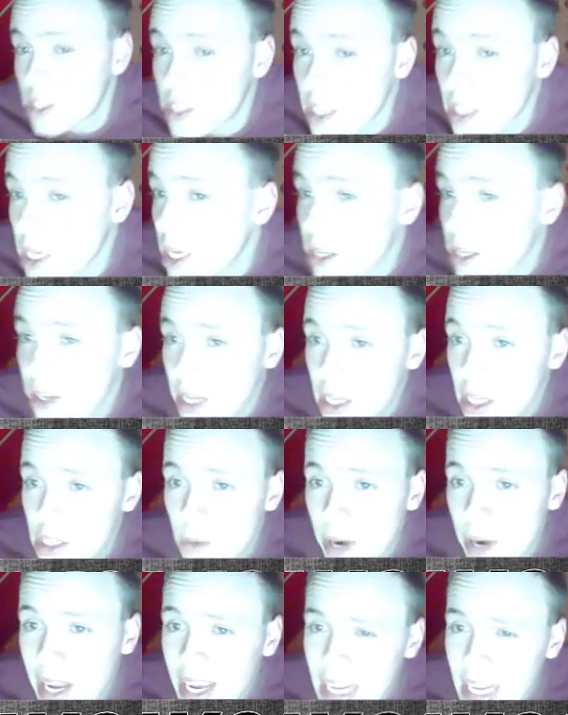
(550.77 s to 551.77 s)
Let's see, anything
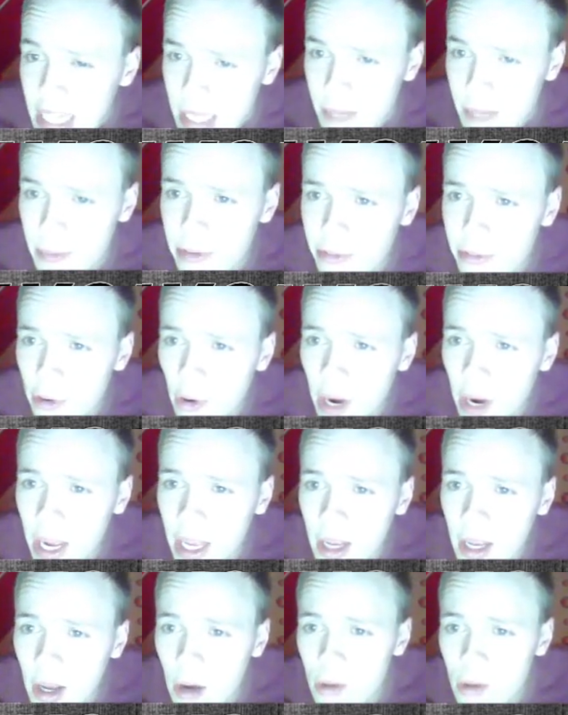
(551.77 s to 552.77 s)
else I want to add
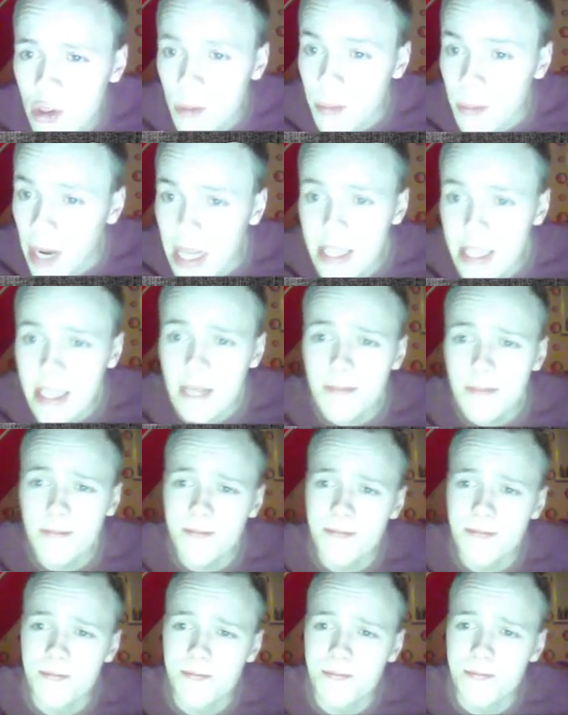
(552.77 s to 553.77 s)
before I go to my
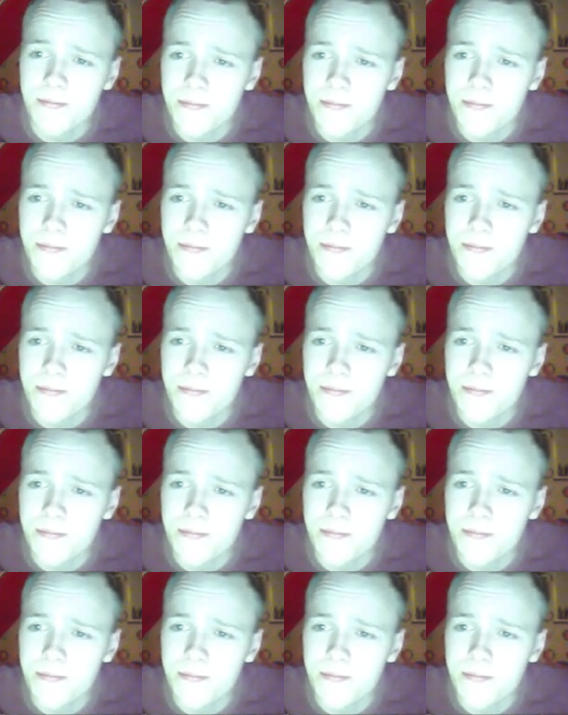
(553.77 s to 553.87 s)
team?